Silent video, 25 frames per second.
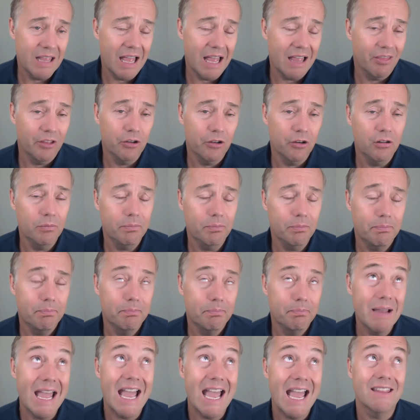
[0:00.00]
that little
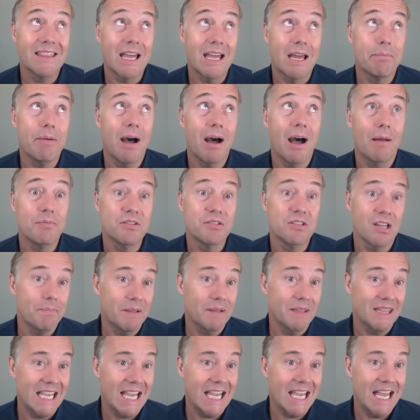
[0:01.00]
ad that pops
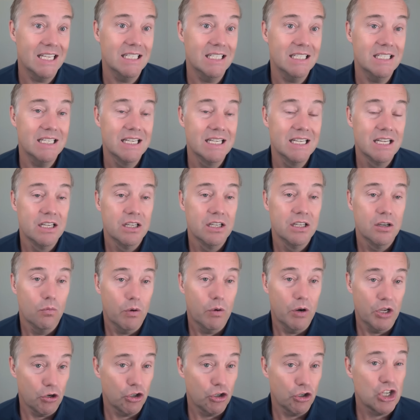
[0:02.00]
up at the end
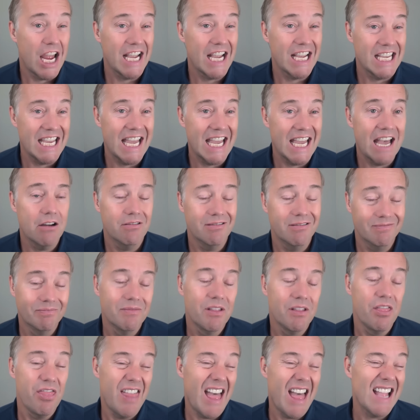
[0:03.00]
when you're checking out.
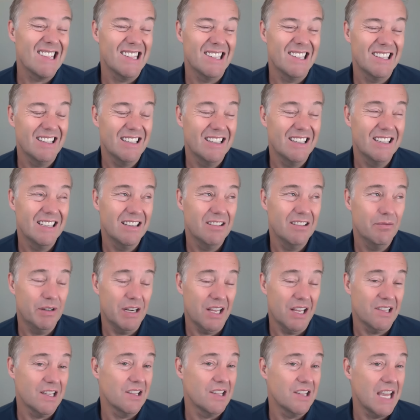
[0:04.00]
That's
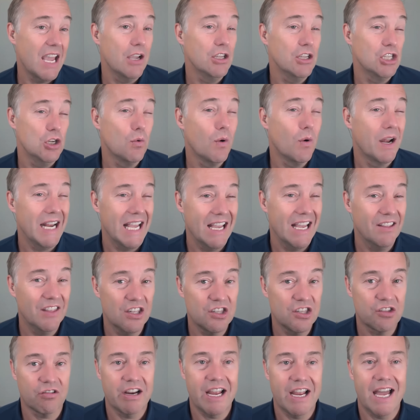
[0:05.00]
when it says, Hey, do you want to
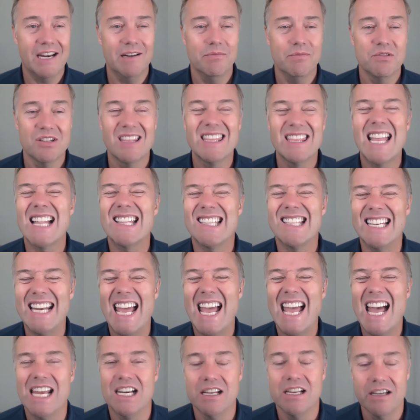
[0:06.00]
add these three items? That's
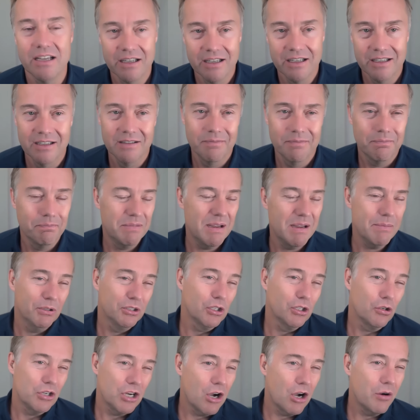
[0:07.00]
an ad.
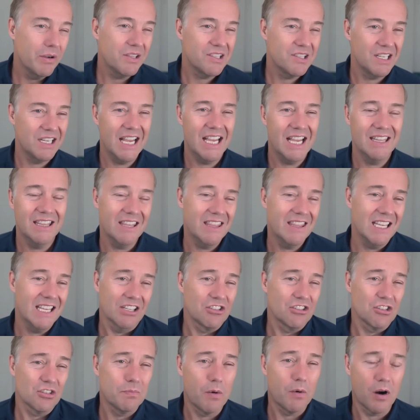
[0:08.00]
People don't know it's an ad. They
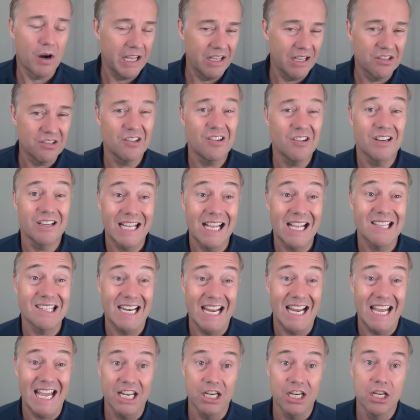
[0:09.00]
think it's just part of Instacart.
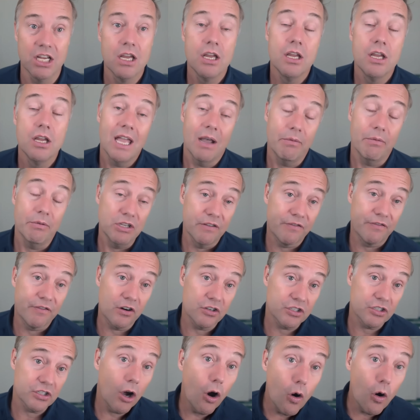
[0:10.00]
That's an ad. And when you
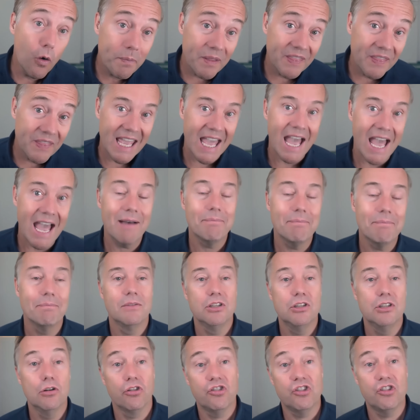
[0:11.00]
first open the app,
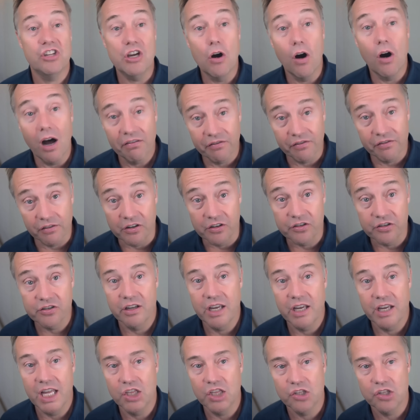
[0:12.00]
you'll see
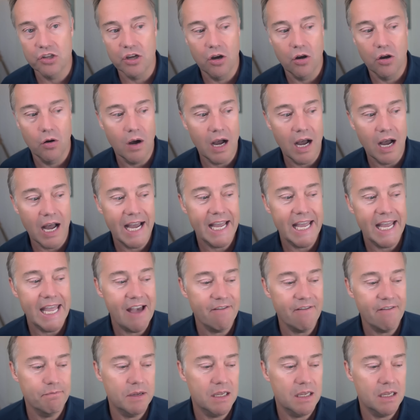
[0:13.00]
offers. And so I
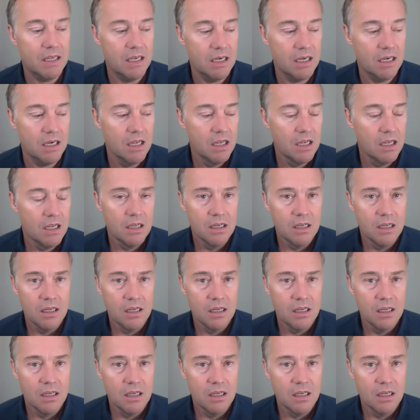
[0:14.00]
have been